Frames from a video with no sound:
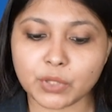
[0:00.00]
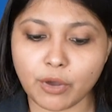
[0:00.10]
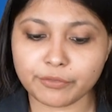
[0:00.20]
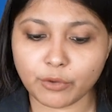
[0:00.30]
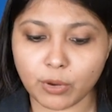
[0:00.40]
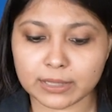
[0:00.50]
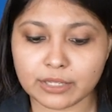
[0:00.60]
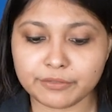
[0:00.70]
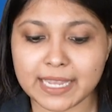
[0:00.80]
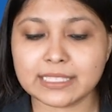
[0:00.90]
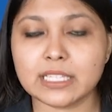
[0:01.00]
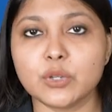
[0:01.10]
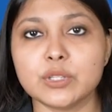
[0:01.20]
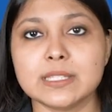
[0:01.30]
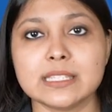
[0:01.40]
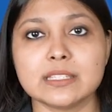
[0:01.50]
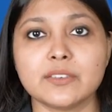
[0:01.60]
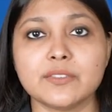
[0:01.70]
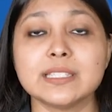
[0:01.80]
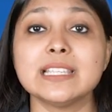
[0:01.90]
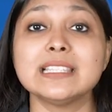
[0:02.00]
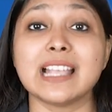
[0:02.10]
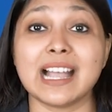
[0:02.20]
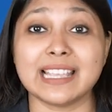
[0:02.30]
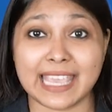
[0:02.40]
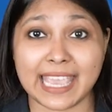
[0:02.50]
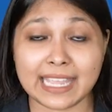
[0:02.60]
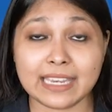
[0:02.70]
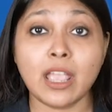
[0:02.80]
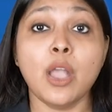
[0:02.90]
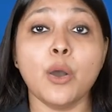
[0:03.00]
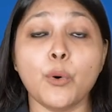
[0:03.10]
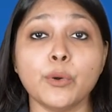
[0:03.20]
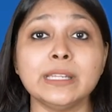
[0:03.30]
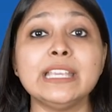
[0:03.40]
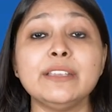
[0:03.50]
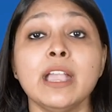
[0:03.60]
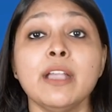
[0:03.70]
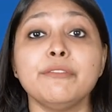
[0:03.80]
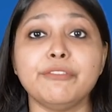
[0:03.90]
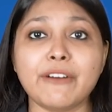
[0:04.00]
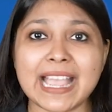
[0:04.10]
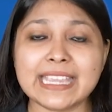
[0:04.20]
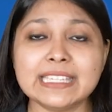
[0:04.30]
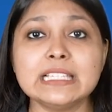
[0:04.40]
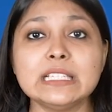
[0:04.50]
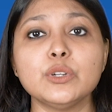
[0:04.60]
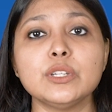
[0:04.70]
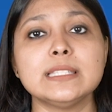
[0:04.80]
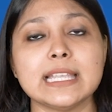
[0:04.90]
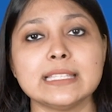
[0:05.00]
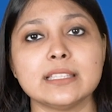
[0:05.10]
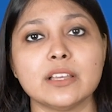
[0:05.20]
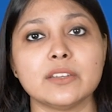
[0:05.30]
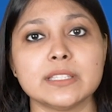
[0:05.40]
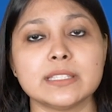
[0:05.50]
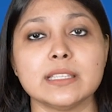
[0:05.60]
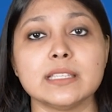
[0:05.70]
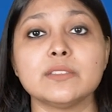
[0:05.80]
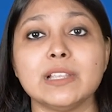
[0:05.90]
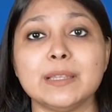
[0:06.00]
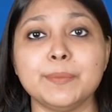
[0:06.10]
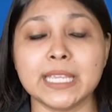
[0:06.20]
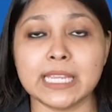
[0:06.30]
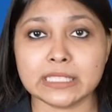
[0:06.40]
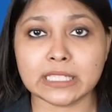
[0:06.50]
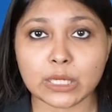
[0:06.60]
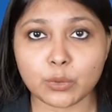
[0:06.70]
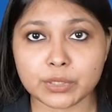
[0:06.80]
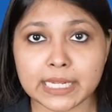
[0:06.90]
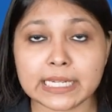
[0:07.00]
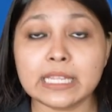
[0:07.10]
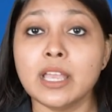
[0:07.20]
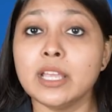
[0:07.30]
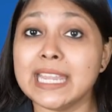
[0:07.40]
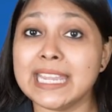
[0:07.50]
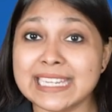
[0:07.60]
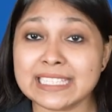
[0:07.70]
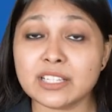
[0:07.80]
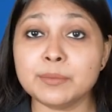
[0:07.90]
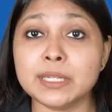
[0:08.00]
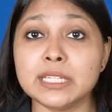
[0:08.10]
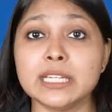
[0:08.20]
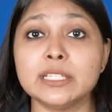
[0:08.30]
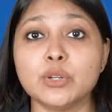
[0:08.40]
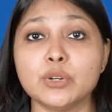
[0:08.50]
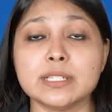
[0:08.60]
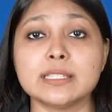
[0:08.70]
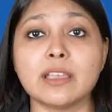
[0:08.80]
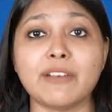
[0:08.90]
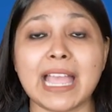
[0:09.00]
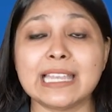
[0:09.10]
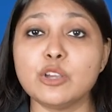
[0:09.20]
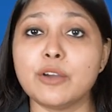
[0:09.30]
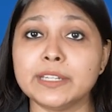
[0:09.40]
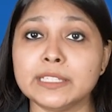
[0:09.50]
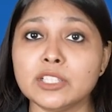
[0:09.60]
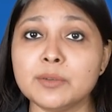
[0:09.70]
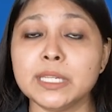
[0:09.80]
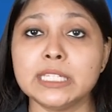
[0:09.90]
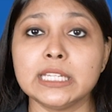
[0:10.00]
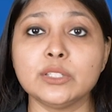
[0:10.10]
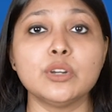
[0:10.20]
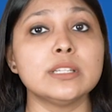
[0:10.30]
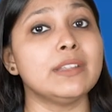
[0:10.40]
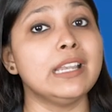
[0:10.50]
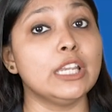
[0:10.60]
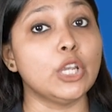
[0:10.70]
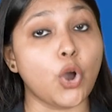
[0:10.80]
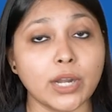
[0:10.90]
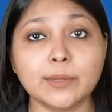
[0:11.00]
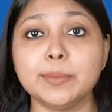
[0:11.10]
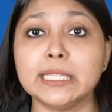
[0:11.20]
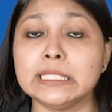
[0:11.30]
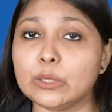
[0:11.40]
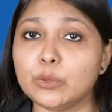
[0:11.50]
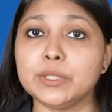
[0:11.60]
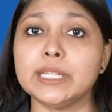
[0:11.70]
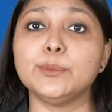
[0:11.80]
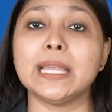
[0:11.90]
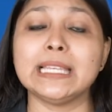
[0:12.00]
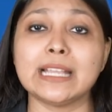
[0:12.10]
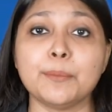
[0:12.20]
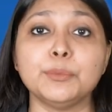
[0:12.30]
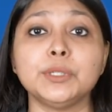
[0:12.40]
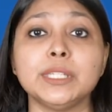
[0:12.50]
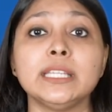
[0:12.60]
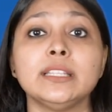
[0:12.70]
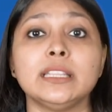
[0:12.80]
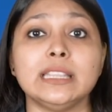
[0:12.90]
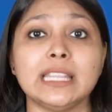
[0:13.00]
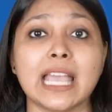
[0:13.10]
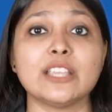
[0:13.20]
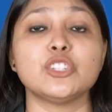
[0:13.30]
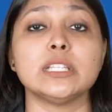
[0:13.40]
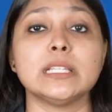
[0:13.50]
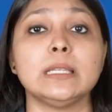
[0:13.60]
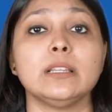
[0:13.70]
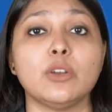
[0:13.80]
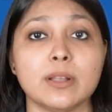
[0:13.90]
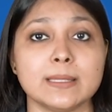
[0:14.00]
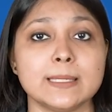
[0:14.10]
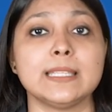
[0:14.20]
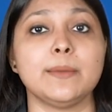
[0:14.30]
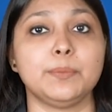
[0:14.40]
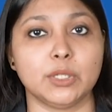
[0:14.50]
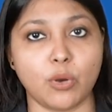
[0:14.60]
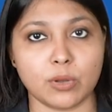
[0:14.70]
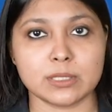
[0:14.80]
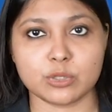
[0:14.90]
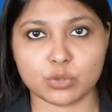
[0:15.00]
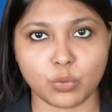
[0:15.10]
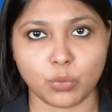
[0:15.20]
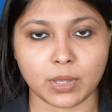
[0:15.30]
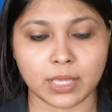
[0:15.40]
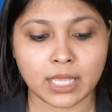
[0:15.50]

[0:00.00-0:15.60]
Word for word: of all the final goods and services. Again, only final goods and services will be included. Intermediate goods, the value of intermediate goods will not be included while computing national concept also